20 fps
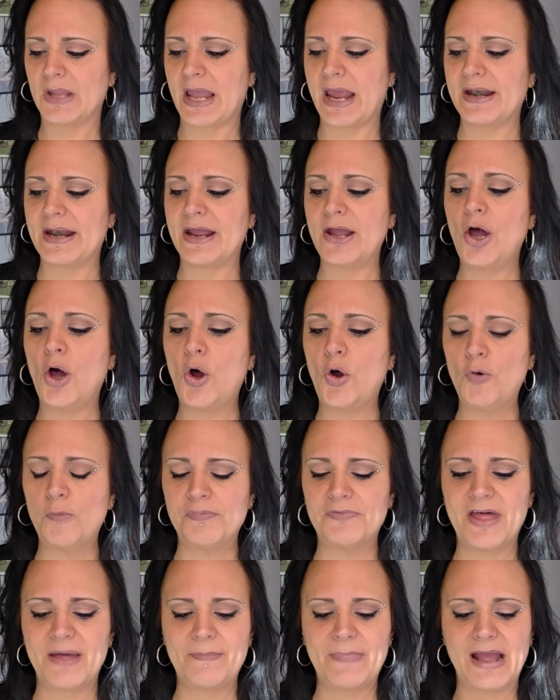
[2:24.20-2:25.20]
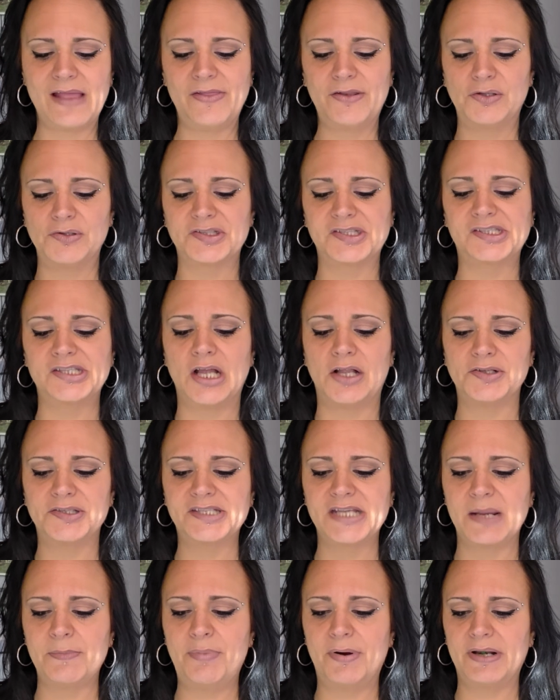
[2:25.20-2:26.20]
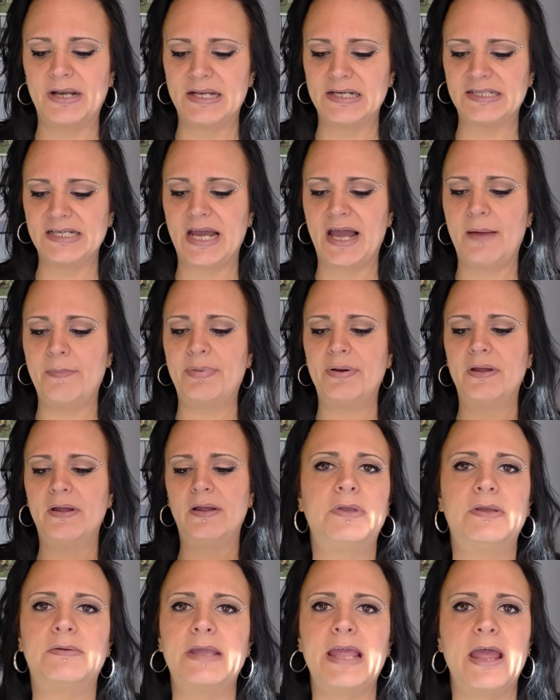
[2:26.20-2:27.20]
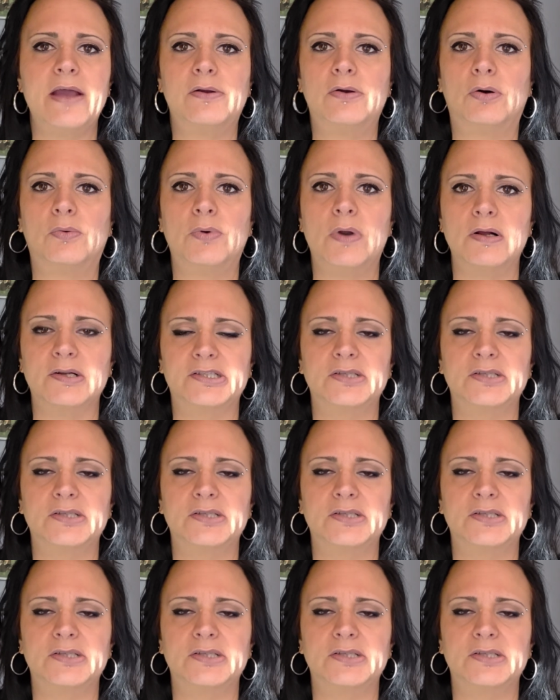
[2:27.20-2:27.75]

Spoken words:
And I hope that my little salts I put on top, you can't go wrong.